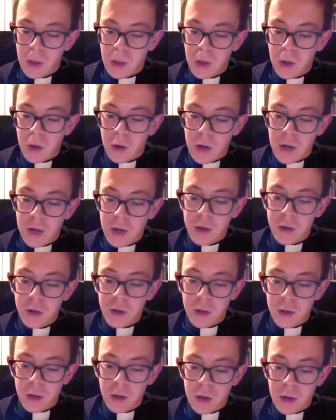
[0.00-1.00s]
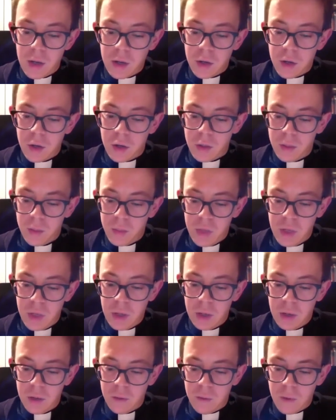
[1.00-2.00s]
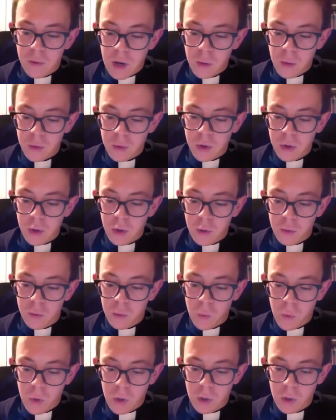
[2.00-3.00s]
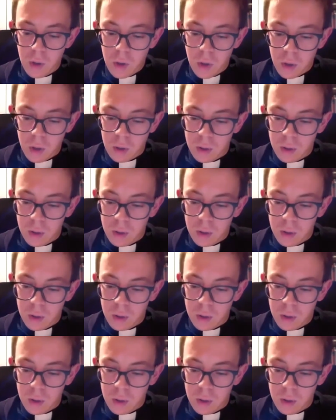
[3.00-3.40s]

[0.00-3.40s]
rather than being the founder of one God.